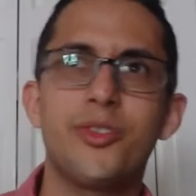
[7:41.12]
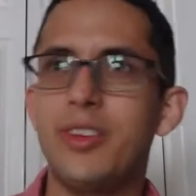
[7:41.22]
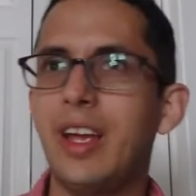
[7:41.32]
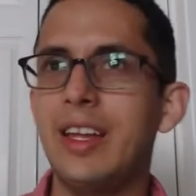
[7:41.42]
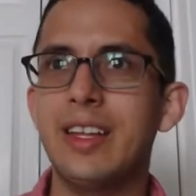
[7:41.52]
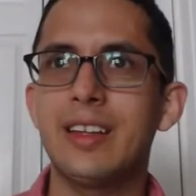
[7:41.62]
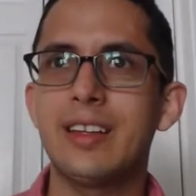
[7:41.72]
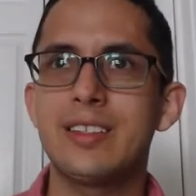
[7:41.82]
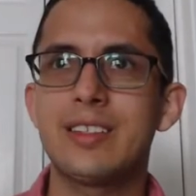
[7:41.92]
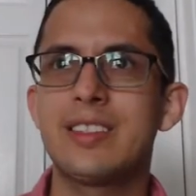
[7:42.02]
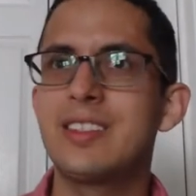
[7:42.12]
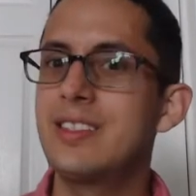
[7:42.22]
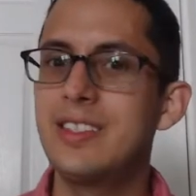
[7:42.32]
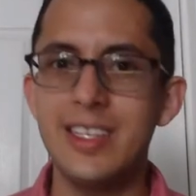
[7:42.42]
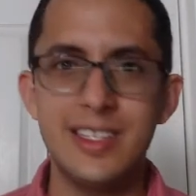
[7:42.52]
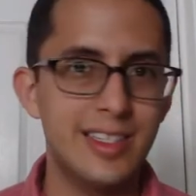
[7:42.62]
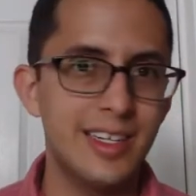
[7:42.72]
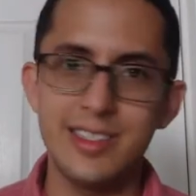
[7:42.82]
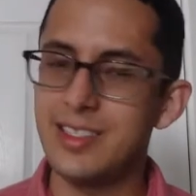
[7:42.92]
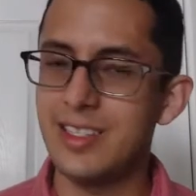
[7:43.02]
creating this
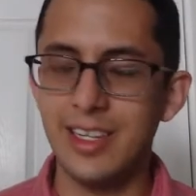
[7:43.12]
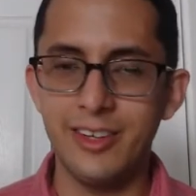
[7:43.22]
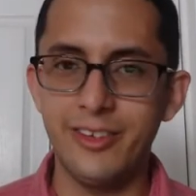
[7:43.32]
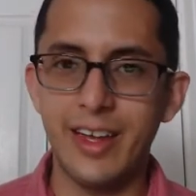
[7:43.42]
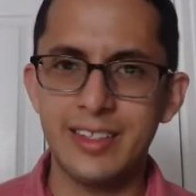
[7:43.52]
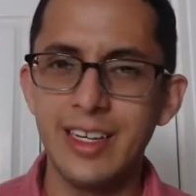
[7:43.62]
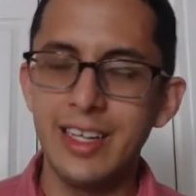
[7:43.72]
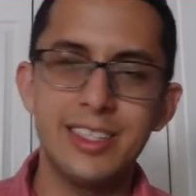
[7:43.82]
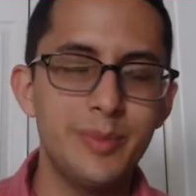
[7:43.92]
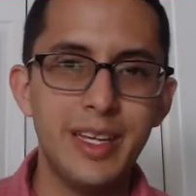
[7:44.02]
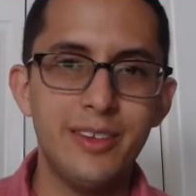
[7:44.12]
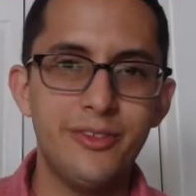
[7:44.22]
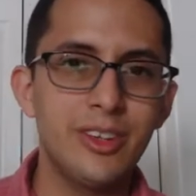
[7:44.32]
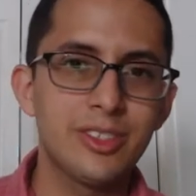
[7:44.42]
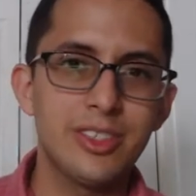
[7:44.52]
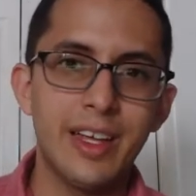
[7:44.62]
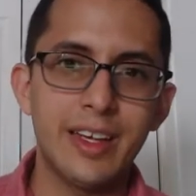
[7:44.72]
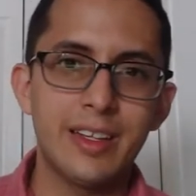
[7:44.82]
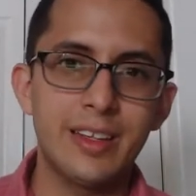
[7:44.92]
distance effect. To me, it feels like